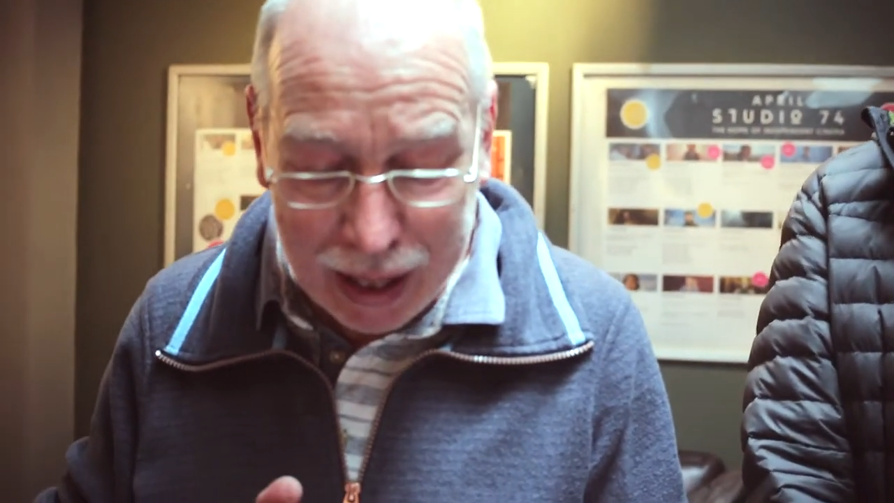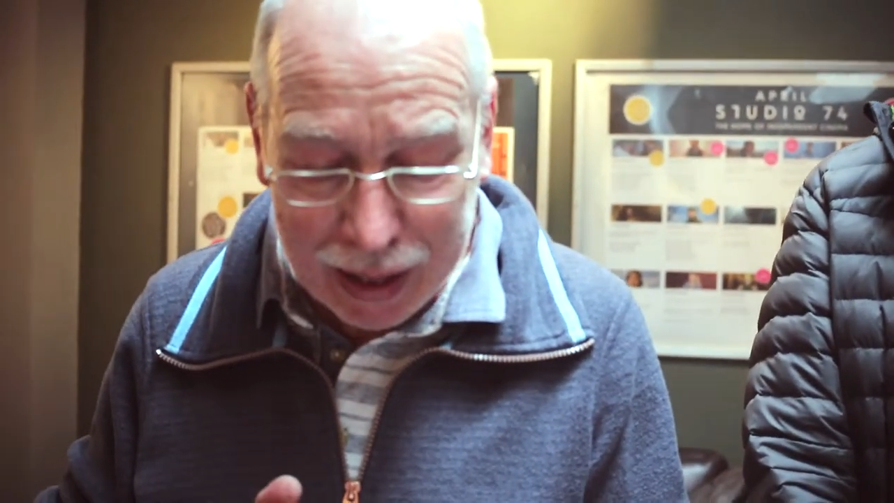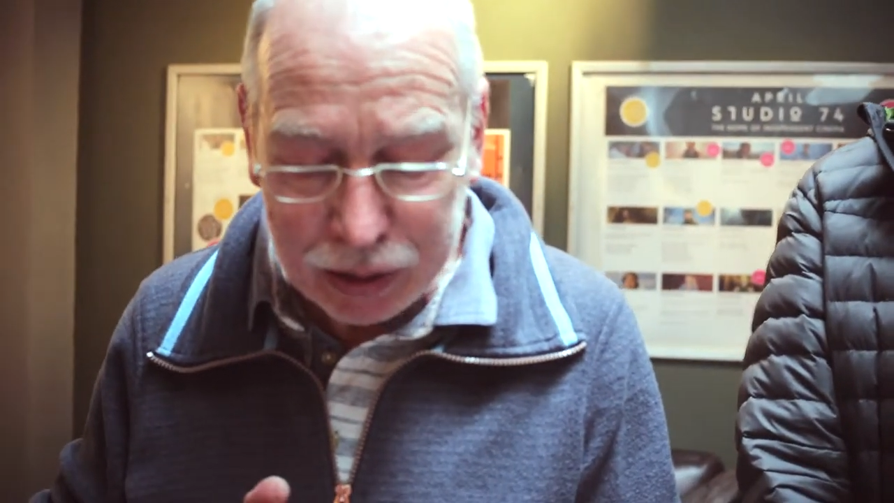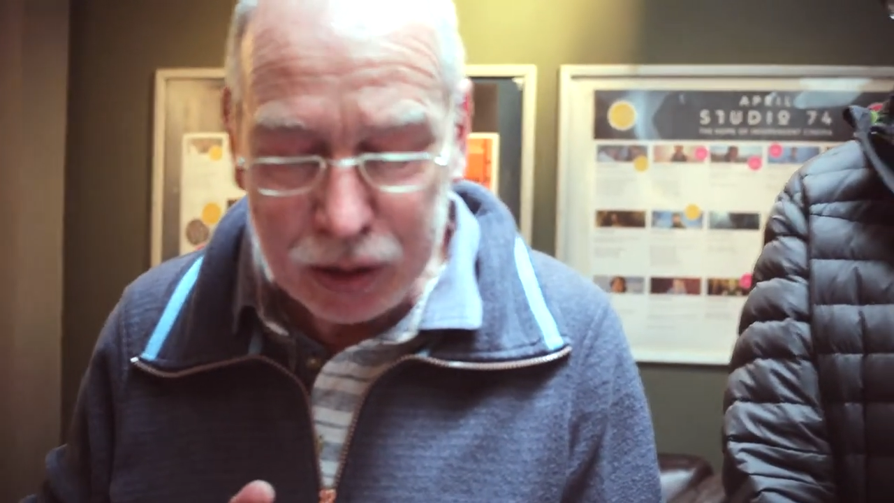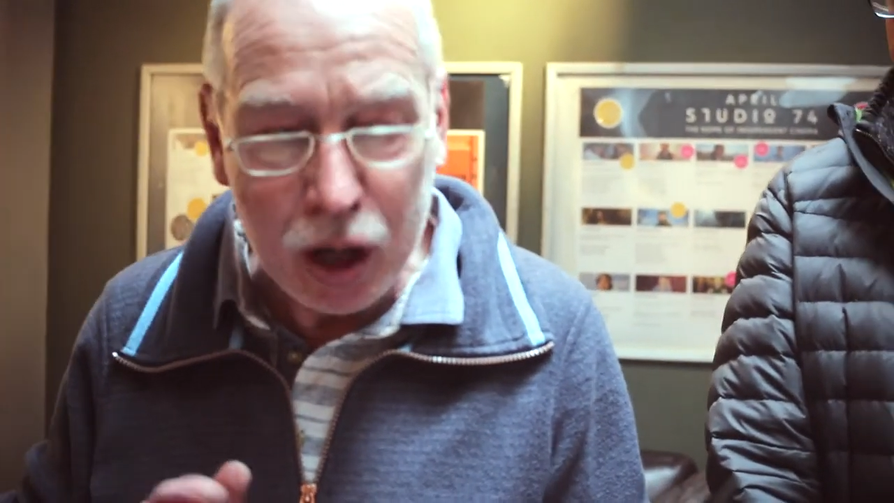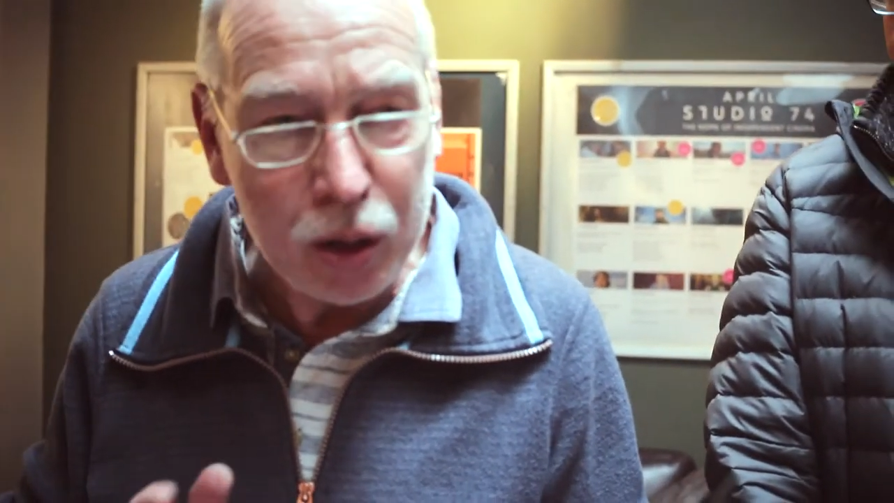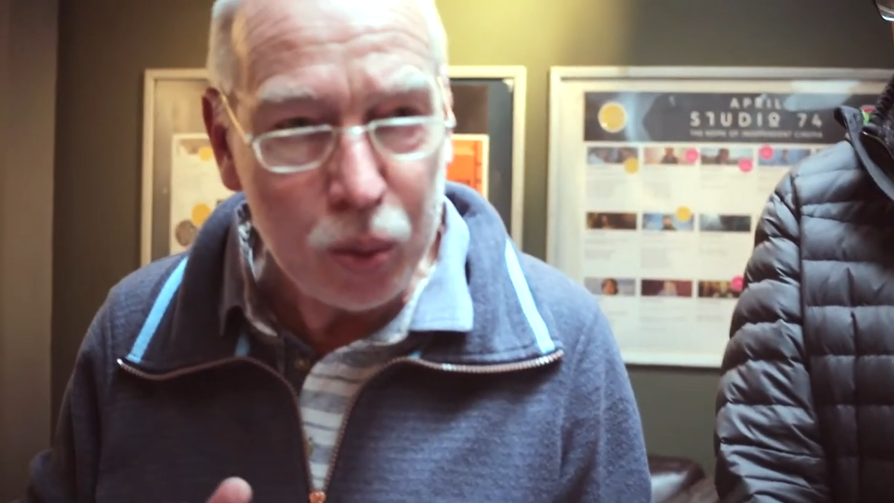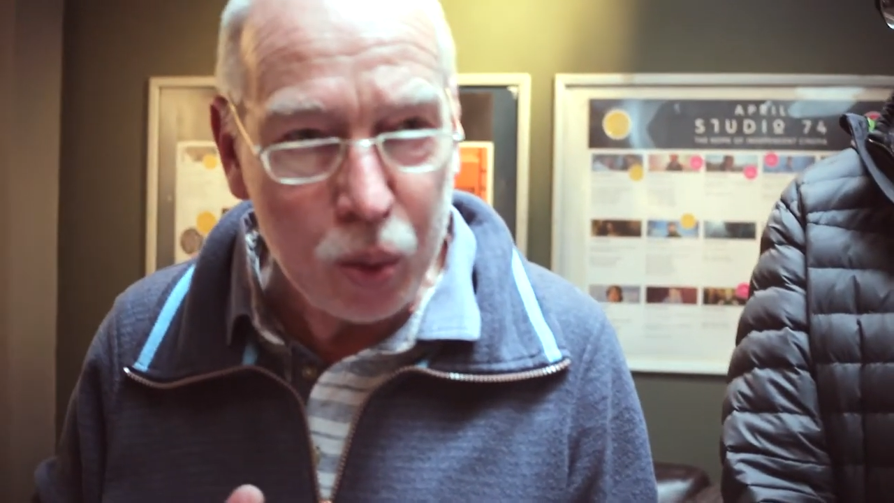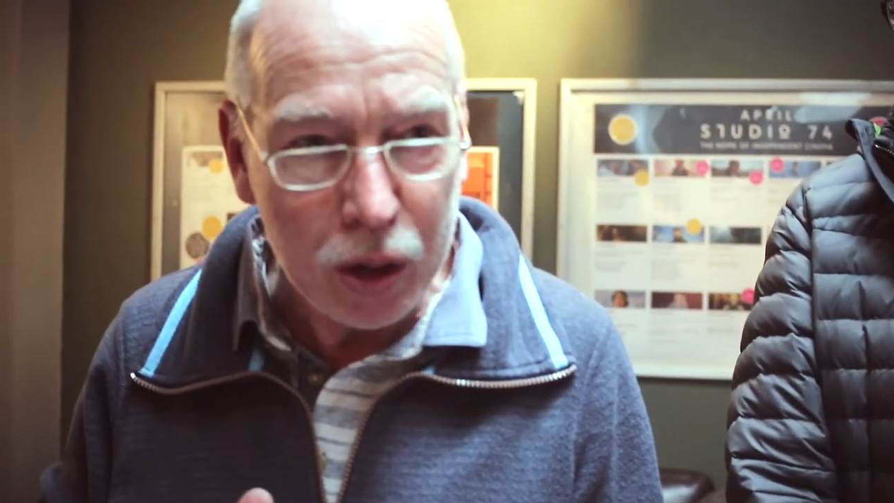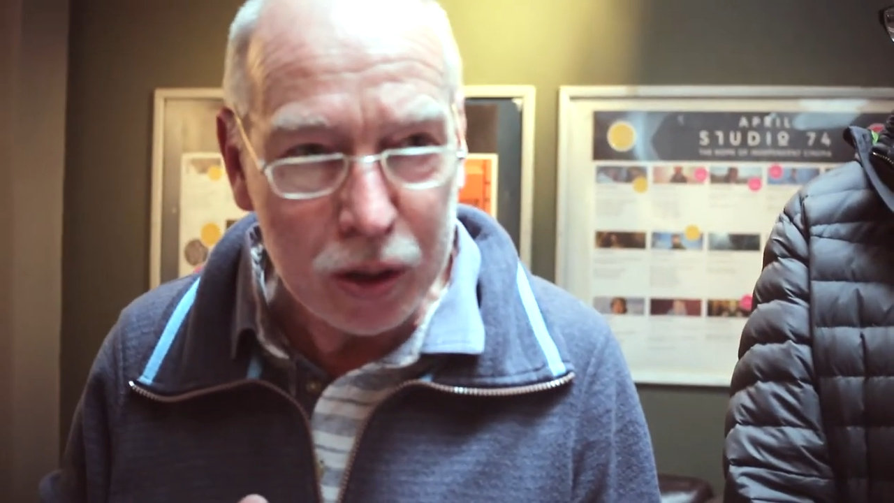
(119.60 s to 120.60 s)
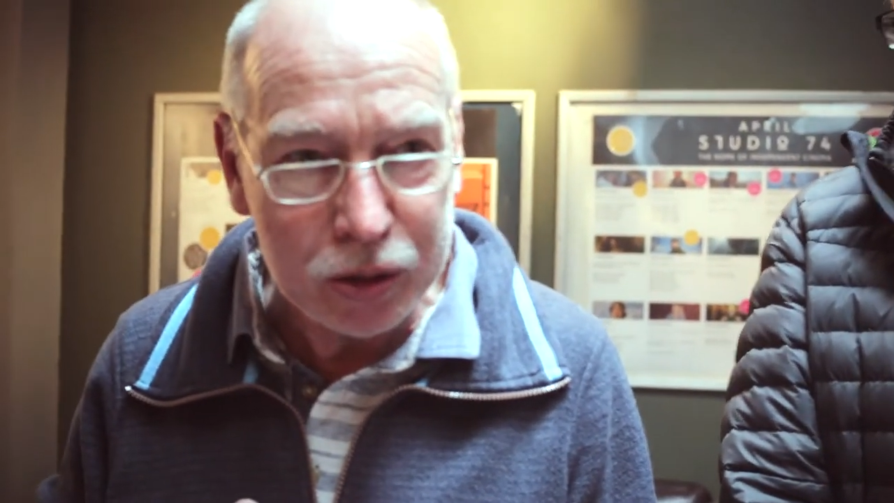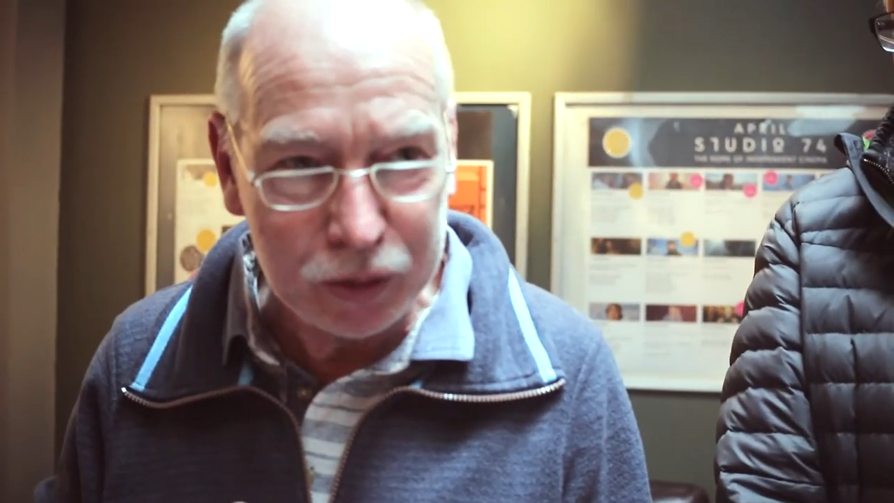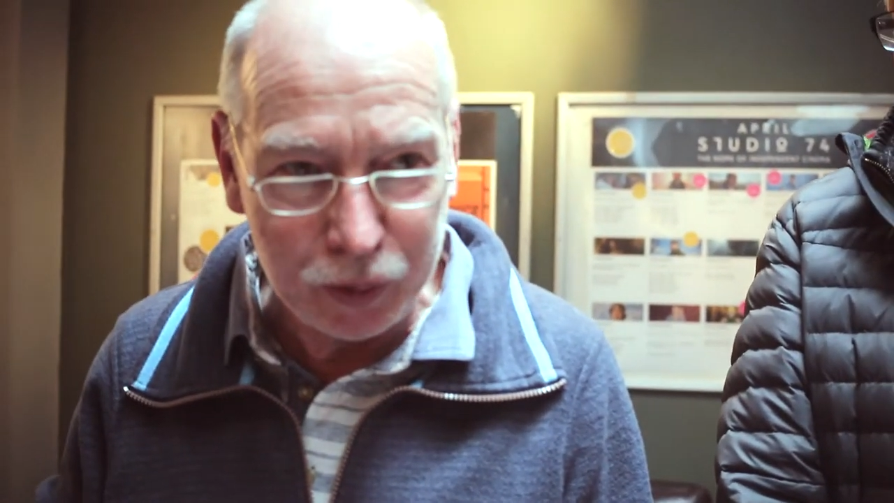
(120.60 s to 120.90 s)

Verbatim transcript: had no words